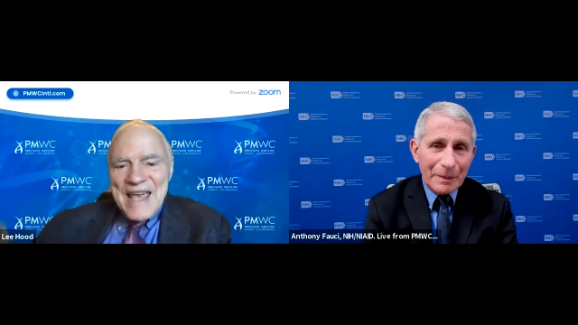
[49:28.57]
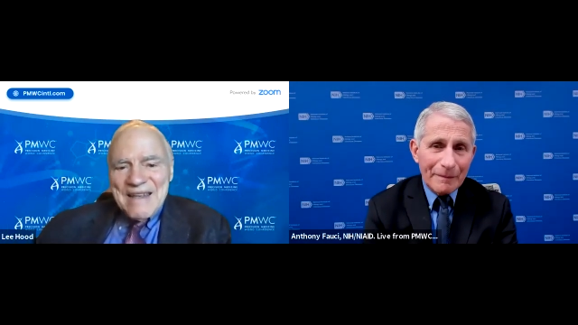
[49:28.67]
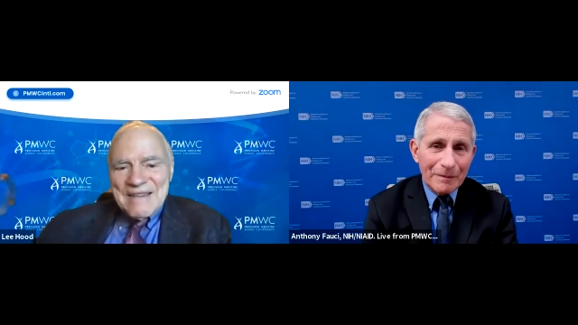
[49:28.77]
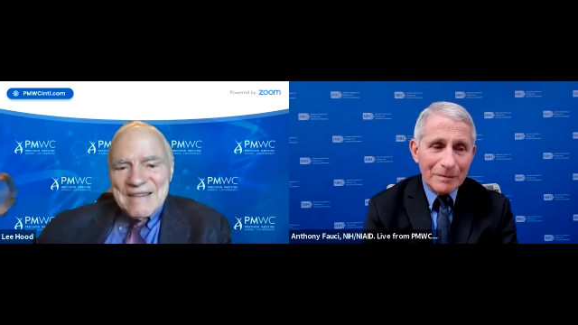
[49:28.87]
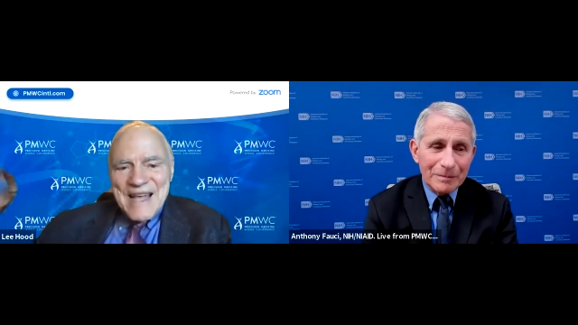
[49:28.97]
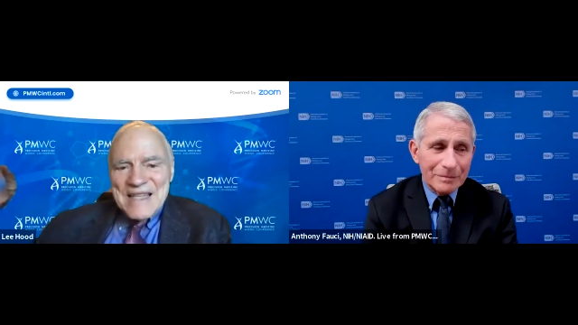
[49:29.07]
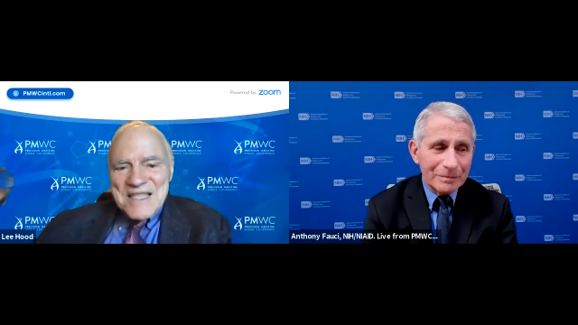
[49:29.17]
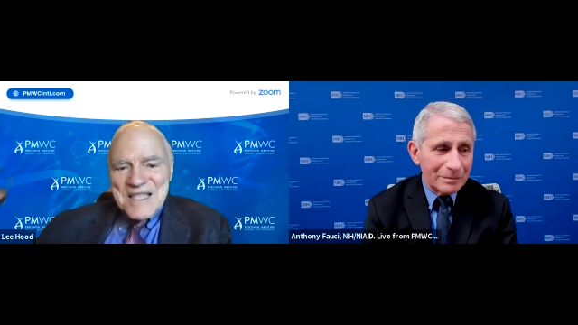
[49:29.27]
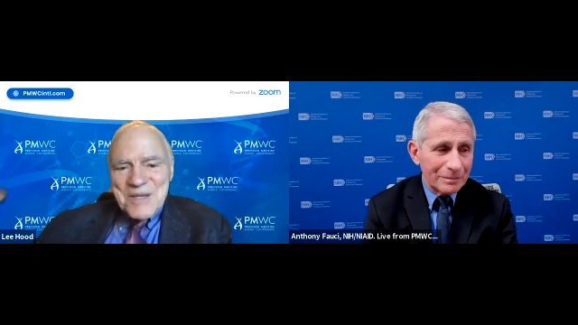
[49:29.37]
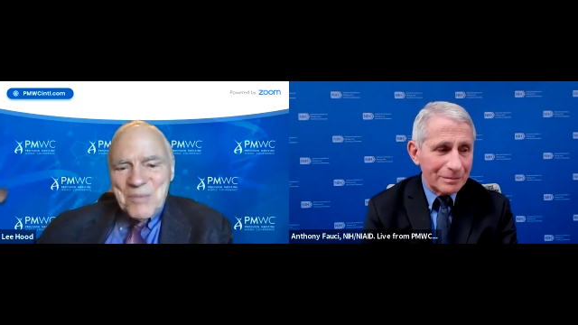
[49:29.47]
Speaker 1: let's
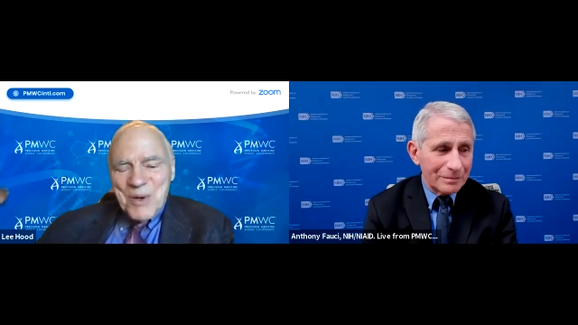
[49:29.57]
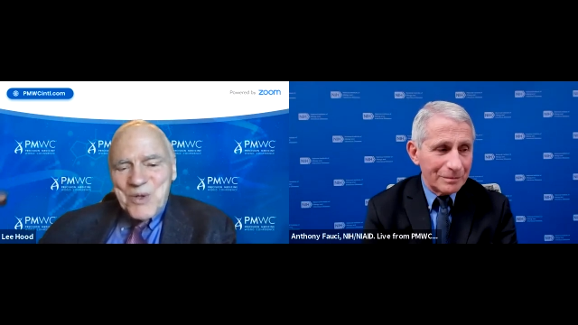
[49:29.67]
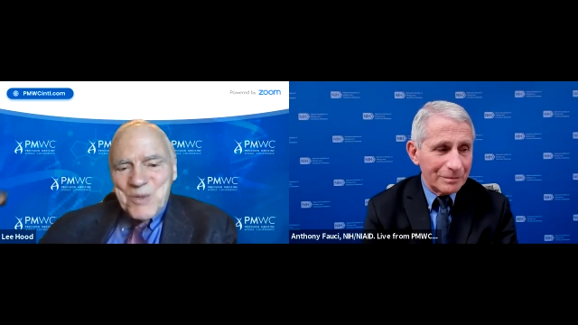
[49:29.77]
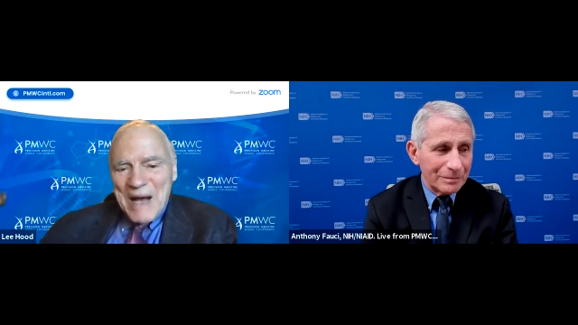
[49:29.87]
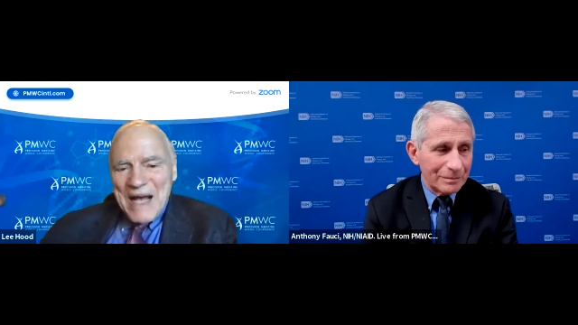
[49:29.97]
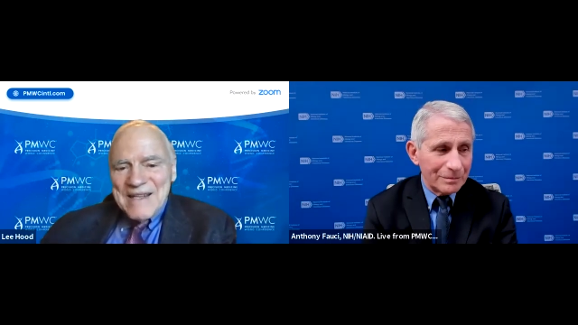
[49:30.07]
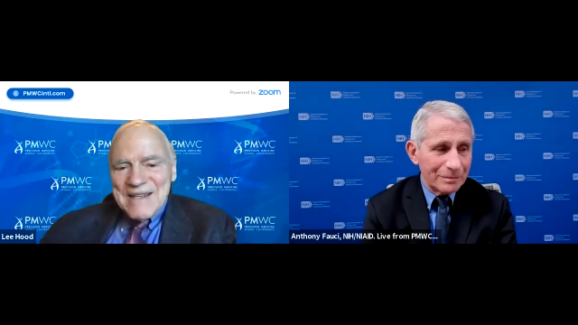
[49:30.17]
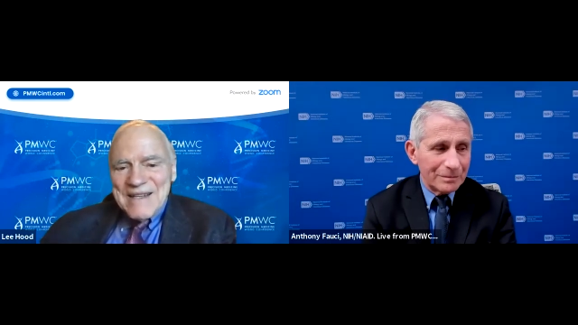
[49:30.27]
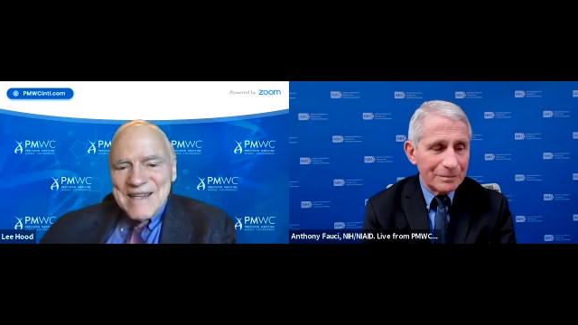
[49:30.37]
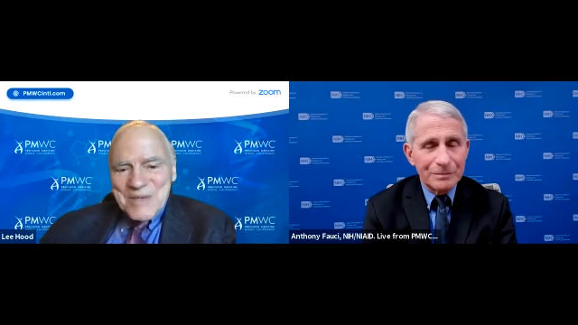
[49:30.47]
suppose Biden
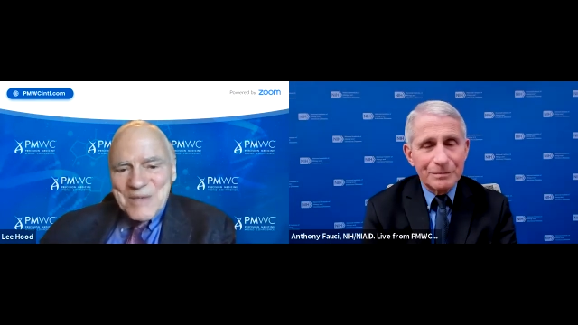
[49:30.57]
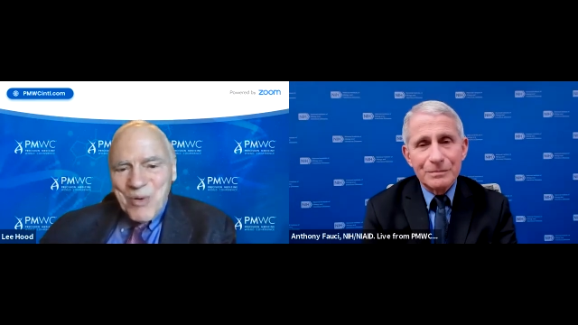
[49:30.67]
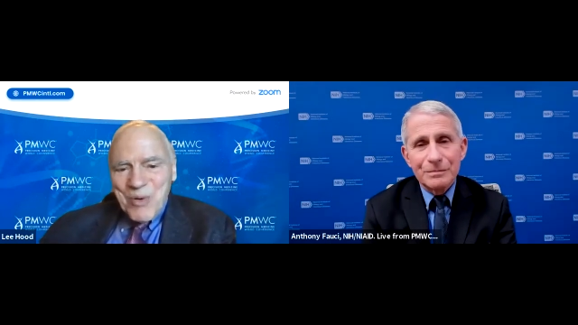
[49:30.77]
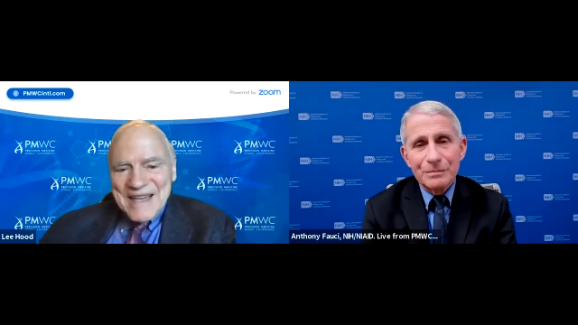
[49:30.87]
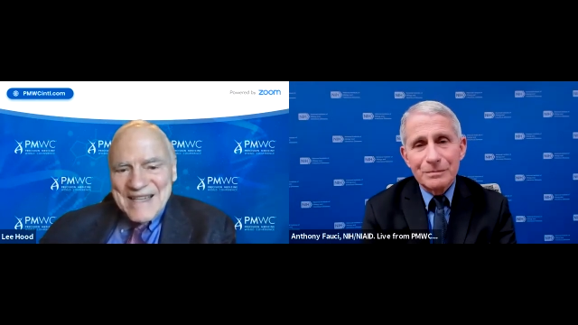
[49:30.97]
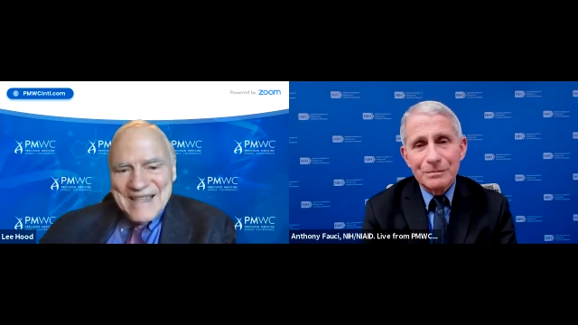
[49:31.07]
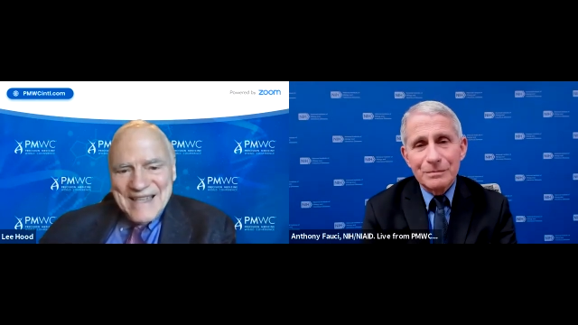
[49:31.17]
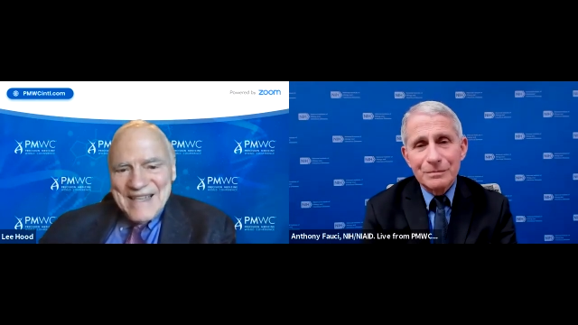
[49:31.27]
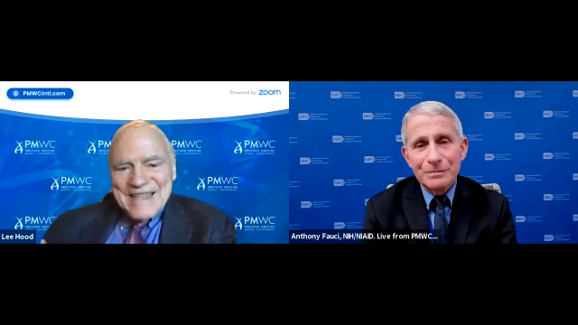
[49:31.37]
is president